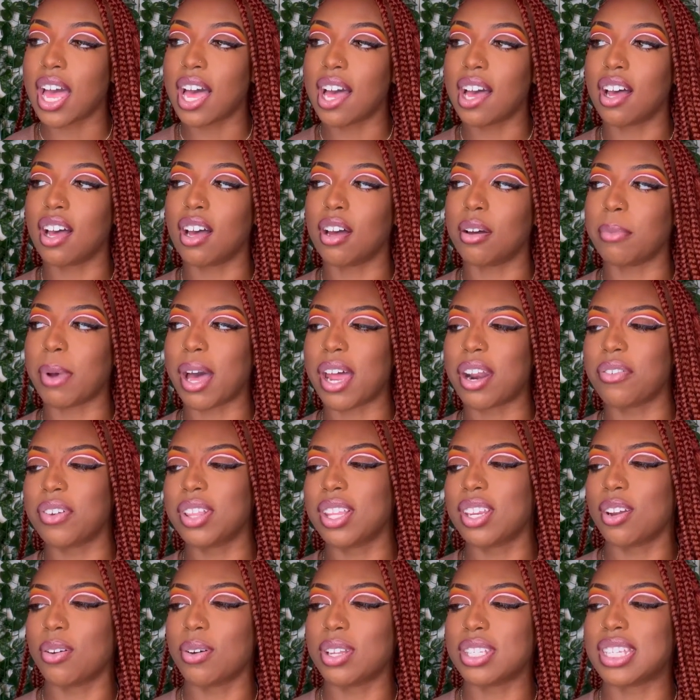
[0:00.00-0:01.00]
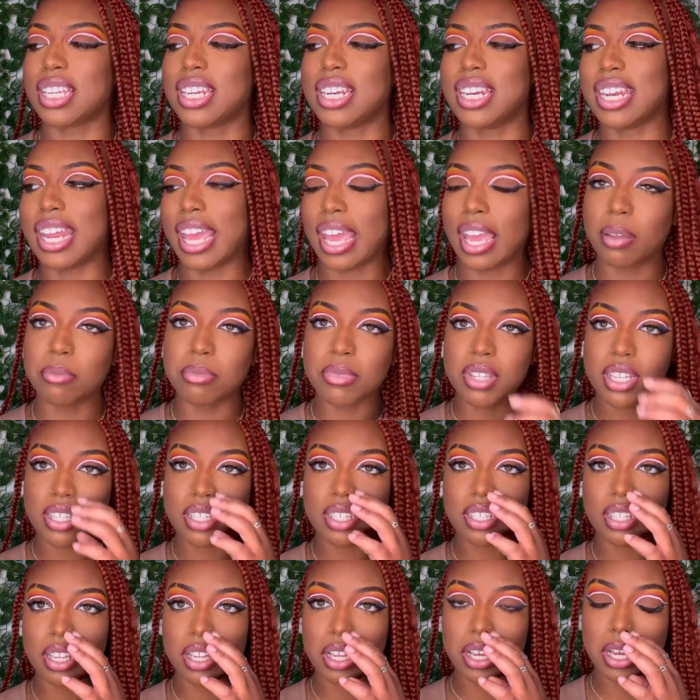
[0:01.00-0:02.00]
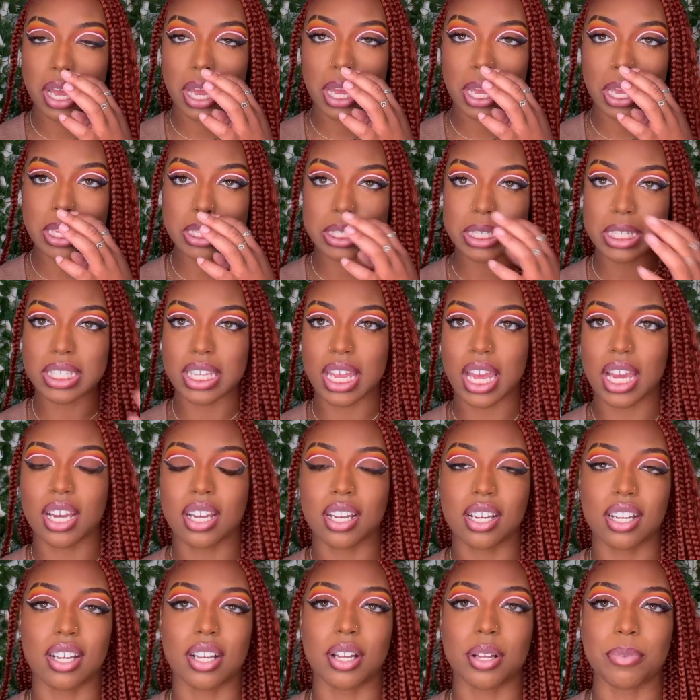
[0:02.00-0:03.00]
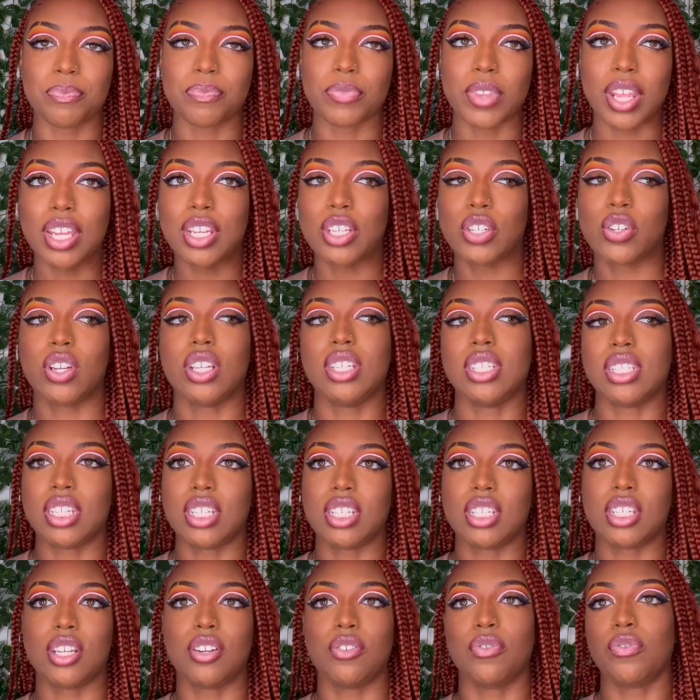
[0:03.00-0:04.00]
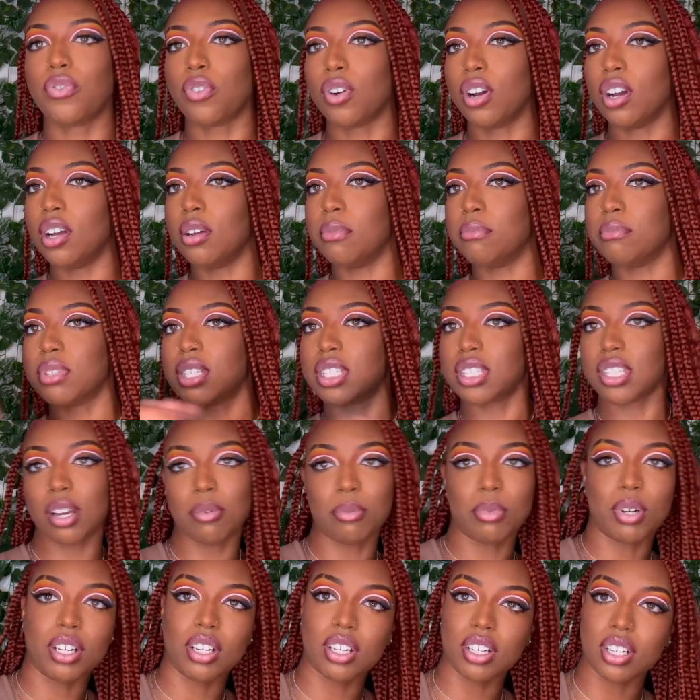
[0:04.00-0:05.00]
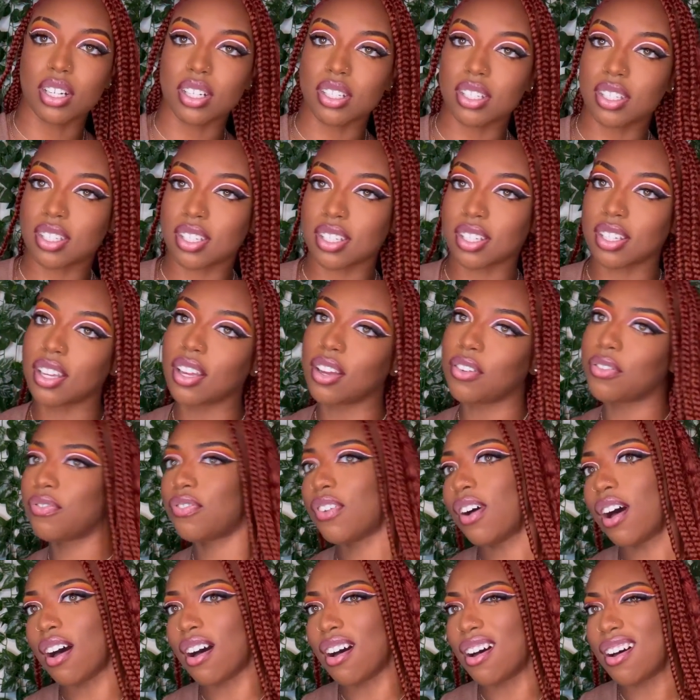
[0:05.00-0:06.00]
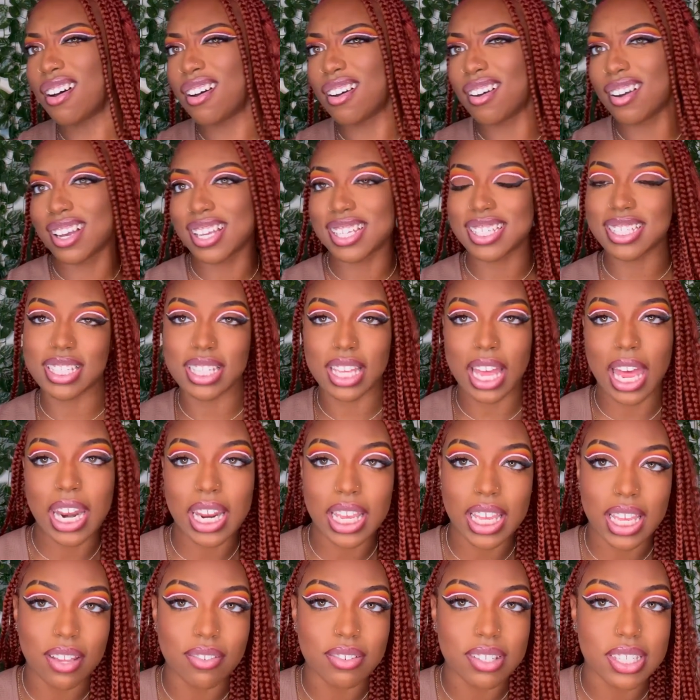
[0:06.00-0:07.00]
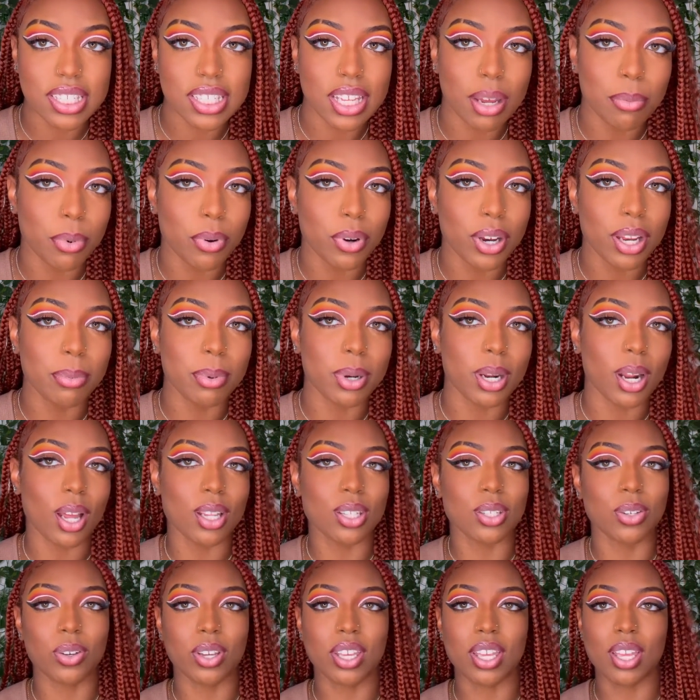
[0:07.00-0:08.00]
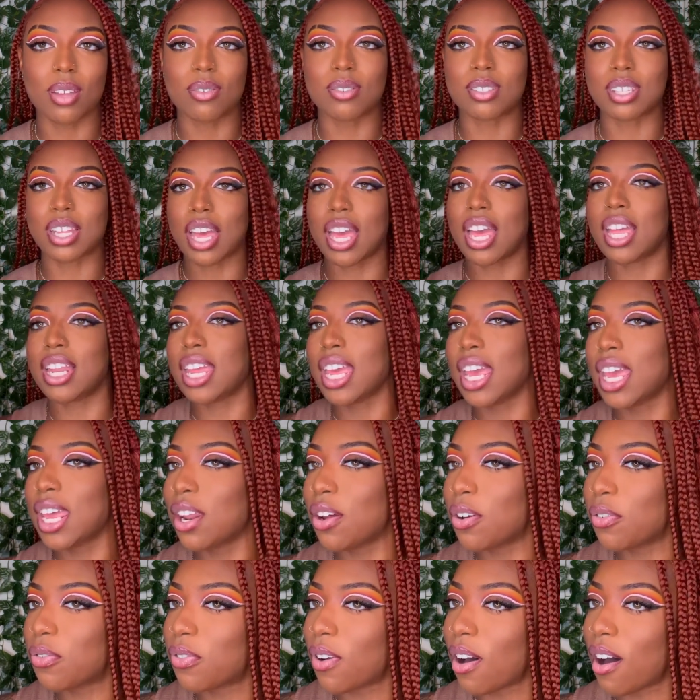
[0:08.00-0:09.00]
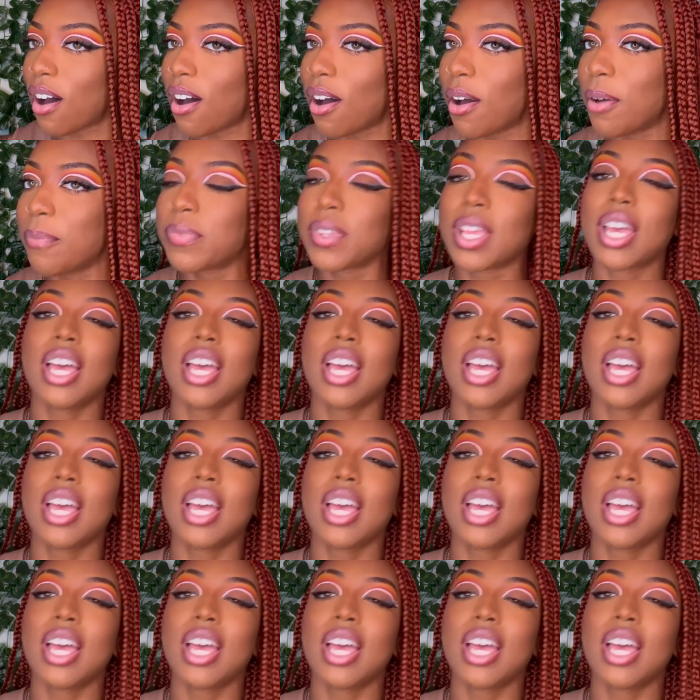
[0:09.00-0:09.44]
I don't really know what to name this look. I guess it's like a transition from summer to fall because it kind of gives summery, but it also gives that hint of fall.